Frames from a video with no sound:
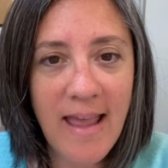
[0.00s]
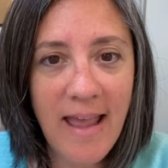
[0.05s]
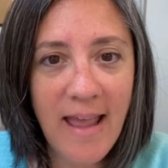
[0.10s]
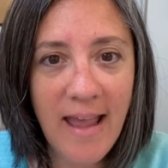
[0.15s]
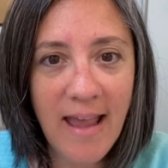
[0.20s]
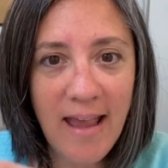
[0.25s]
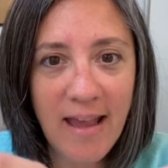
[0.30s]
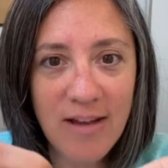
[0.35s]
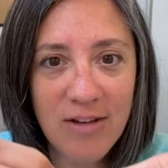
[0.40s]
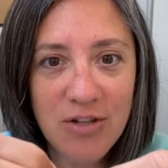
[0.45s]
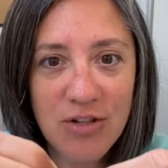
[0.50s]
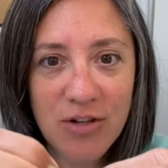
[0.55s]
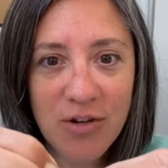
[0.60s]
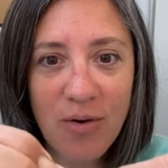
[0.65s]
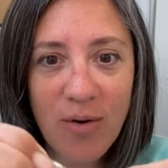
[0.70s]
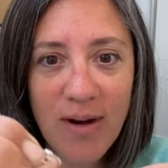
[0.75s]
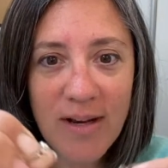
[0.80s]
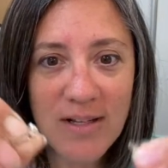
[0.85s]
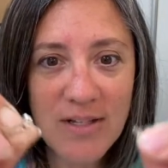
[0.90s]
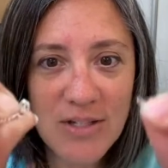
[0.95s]
and you're
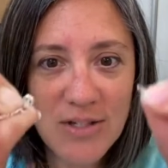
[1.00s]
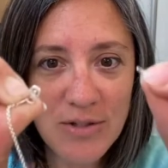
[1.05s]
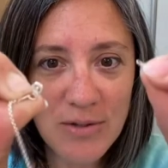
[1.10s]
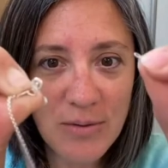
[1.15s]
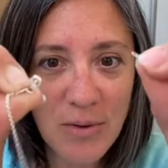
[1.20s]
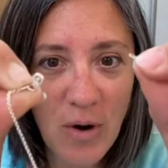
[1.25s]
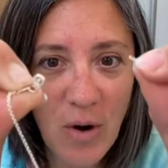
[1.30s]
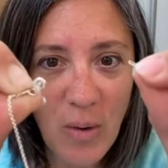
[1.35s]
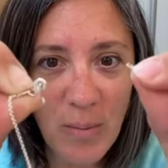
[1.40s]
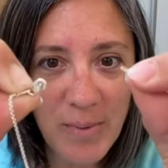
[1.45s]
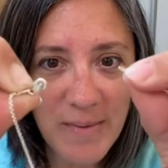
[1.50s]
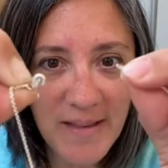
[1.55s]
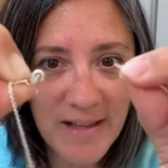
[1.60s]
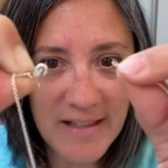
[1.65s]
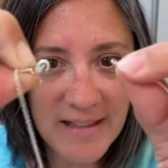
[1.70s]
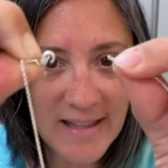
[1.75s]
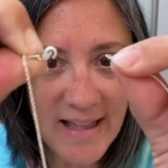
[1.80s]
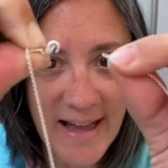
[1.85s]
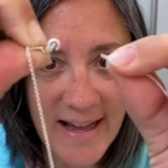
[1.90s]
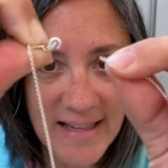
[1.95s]
going to open the
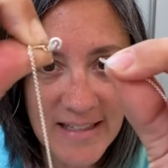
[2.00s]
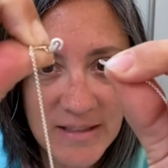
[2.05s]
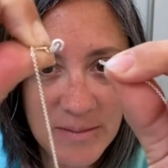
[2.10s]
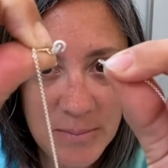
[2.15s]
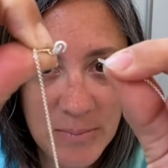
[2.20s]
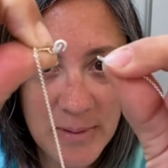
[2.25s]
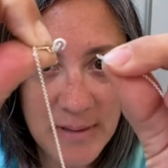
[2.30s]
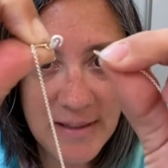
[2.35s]
clasp